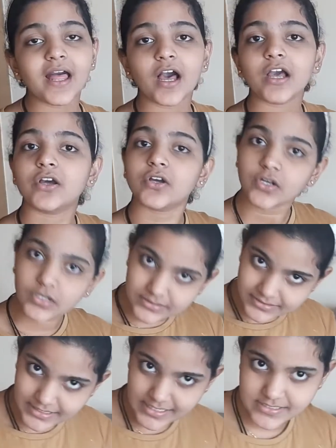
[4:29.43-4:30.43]
a
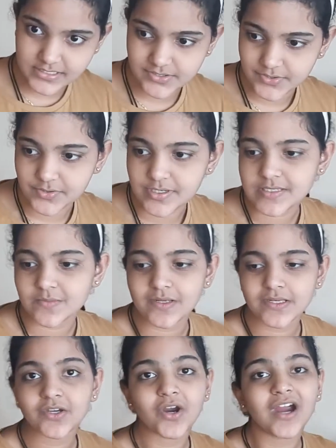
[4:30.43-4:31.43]
good thing to do is
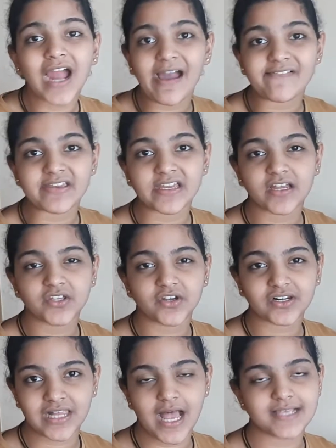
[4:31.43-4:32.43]
when you are having your
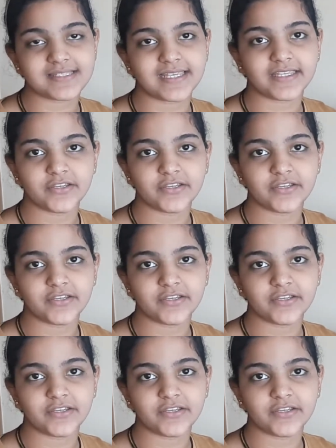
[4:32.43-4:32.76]
class,